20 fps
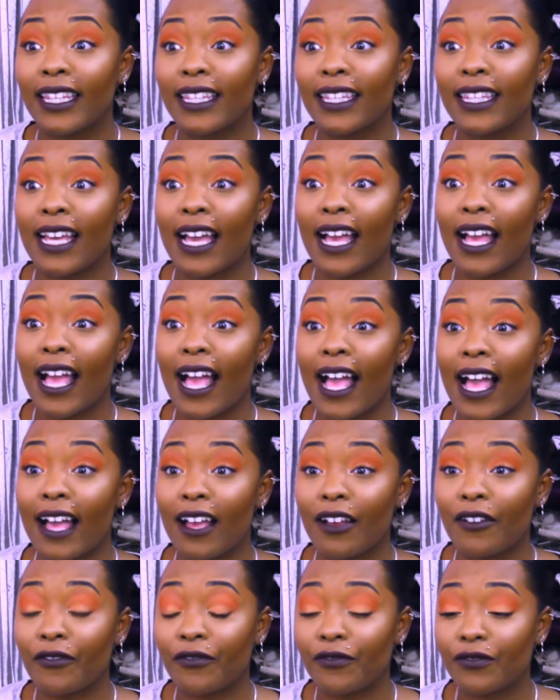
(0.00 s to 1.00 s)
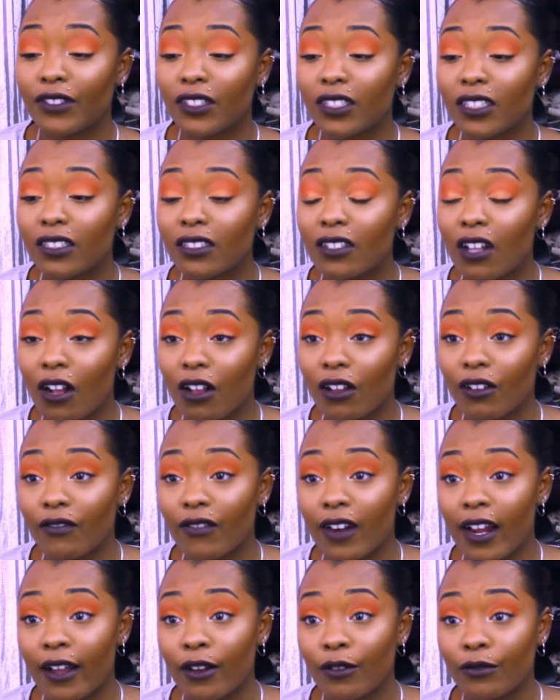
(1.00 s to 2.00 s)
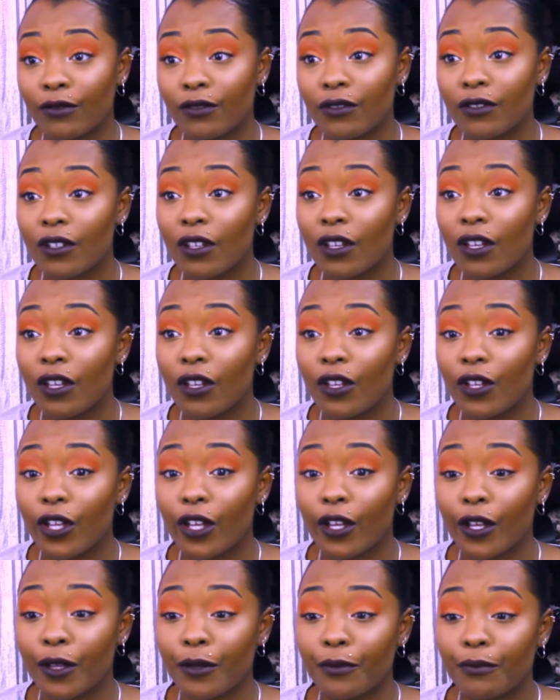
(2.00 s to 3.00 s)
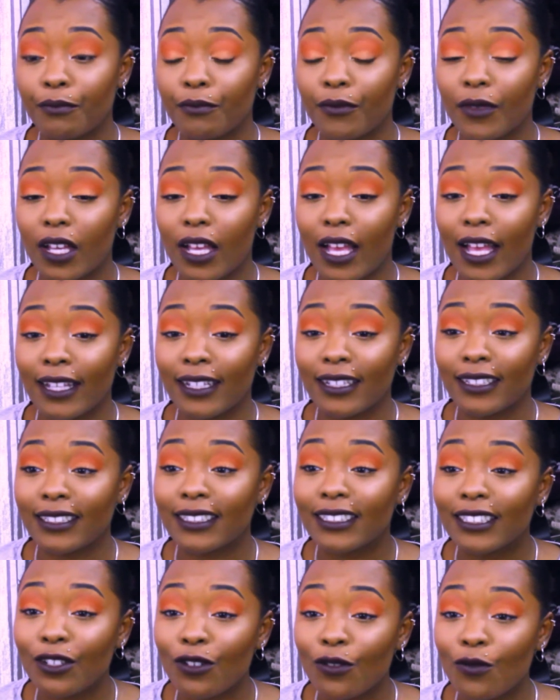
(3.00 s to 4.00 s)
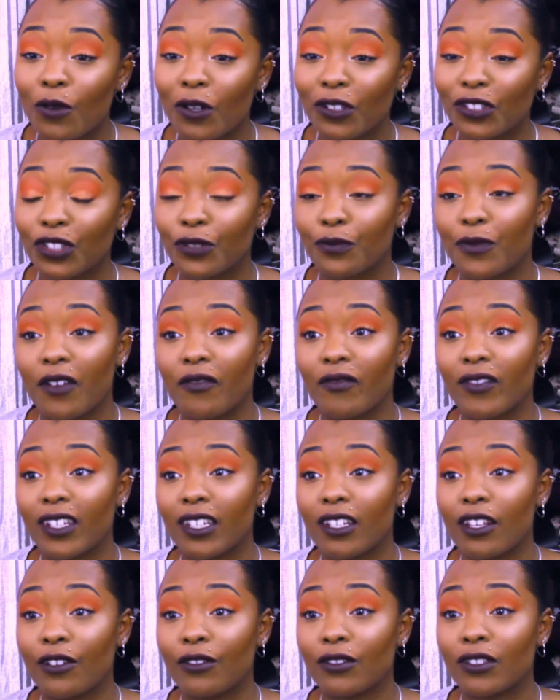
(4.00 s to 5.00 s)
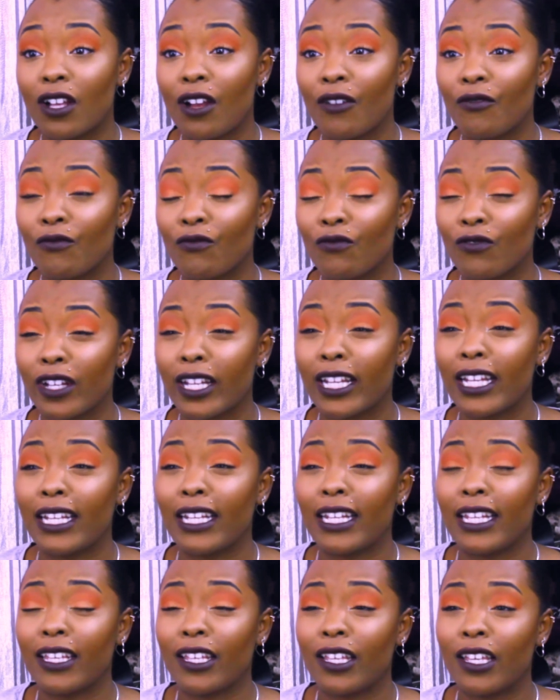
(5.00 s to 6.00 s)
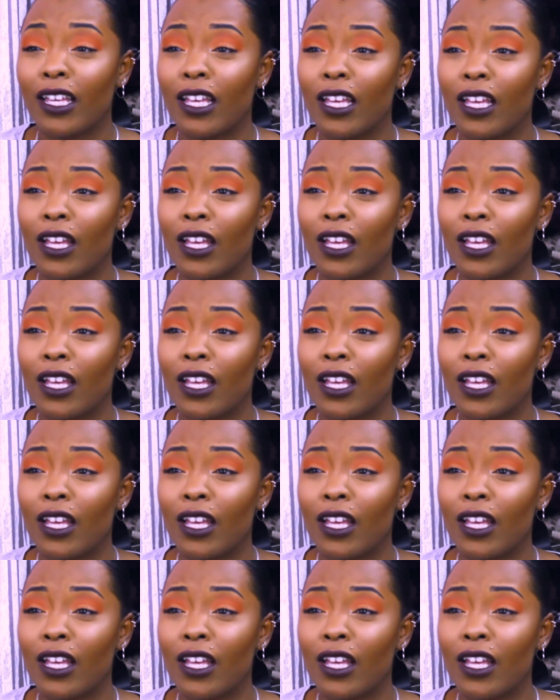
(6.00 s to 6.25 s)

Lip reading: that have stuck around and are still watching my videos, I really